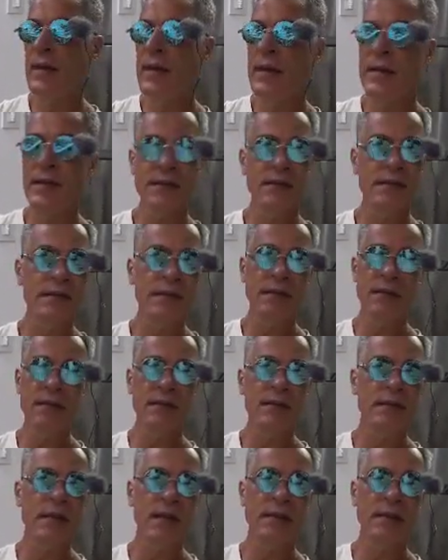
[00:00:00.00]

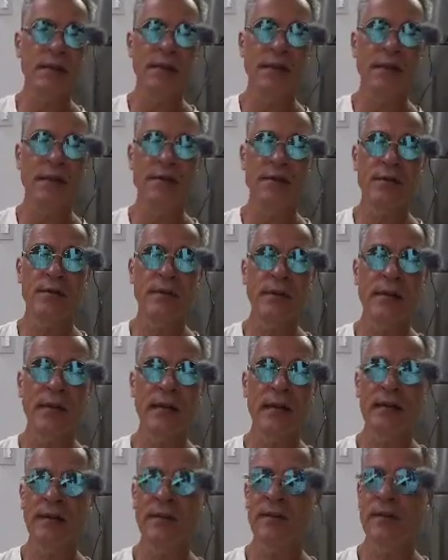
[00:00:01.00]
it's not that they're doing
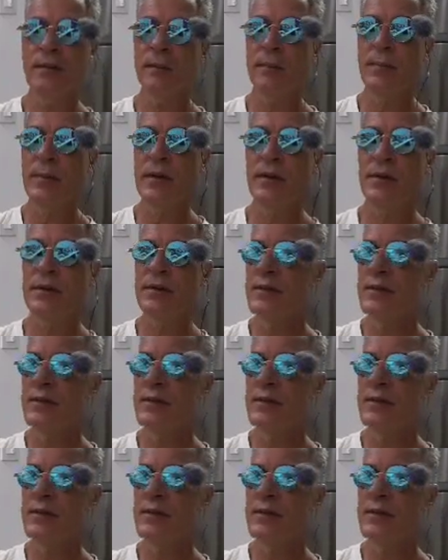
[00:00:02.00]
that to Filipino,